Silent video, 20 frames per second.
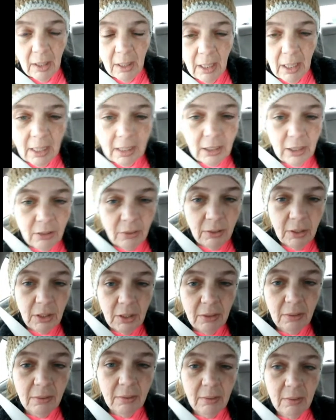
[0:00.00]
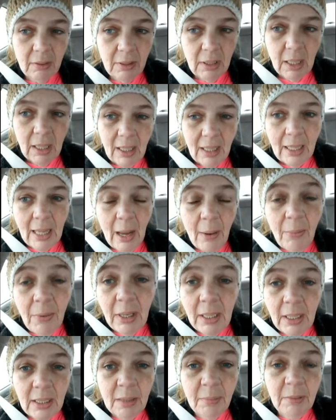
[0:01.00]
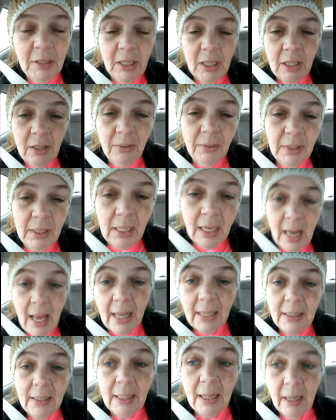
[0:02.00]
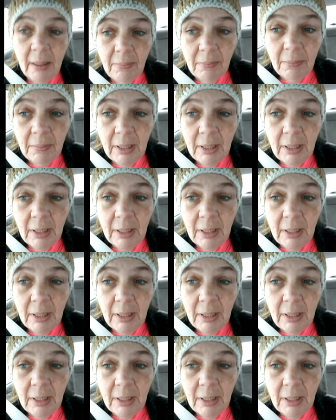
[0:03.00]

I showed you. That wasn't as much snow as the last time,